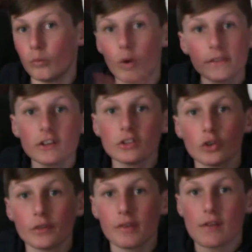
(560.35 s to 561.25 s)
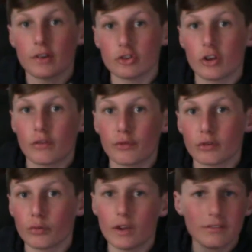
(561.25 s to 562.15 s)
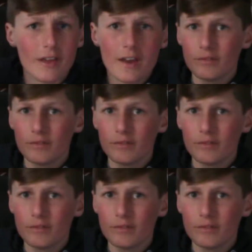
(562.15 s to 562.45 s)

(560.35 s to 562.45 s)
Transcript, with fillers: won at Daytona 500 his first race,